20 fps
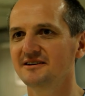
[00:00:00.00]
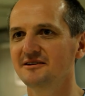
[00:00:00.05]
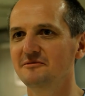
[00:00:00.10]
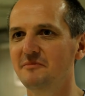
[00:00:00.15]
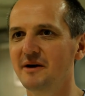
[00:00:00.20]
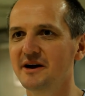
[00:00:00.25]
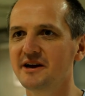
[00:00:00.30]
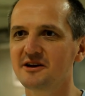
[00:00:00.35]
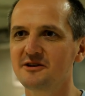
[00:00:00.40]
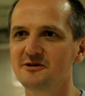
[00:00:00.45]

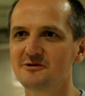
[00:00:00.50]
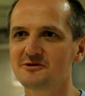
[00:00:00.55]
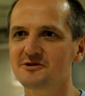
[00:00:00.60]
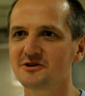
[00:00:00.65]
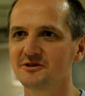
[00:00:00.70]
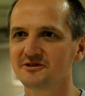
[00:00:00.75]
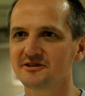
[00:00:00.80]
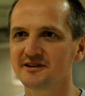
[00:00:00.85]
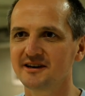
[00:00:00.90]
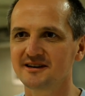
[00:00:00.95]
make new
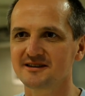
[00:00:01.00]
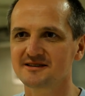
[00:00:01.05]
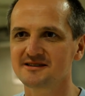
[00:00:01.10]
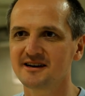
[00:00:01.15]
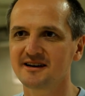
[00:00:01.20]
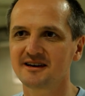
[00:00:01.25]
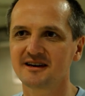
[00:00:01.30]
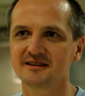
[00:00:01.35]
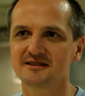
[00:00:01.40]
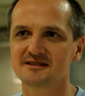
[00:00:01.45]
contacts,
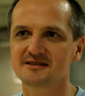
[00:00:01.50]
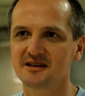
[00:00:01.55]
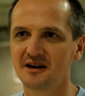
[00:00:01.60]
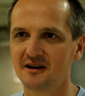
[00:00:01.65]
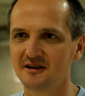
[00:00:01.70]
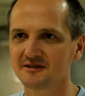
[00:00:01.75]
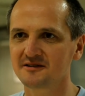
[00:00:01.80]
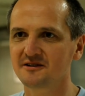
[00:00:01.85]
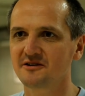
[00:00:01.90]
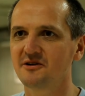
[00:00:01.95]
they can
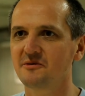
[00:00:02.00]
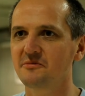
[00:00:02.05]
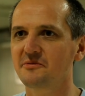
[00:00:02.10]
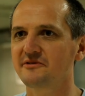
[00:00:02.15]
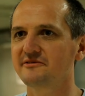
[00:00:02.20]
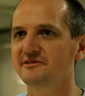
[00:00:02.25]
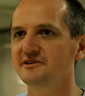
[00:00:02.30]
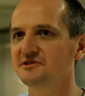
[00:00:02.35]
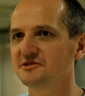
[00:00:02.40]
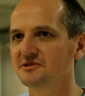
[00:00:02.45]
start
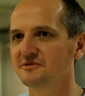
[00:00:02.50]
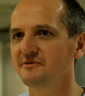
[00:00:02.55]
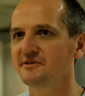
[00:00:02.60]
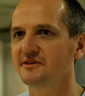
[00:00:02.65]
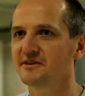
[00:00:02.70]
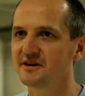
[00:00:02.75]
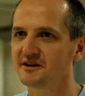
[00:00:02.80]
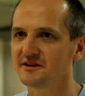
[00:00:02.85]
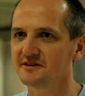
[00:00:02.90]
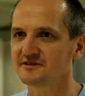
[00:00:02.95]
cooperation
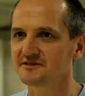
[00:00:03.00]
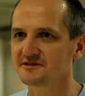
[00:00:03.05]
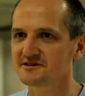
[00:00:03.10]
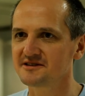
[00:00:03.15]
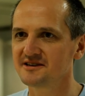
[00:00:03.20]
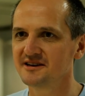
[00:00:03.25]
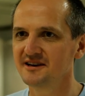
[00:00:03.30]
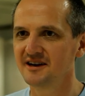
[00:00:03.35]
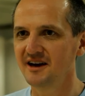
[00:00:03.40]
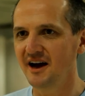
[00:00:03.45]
with the others.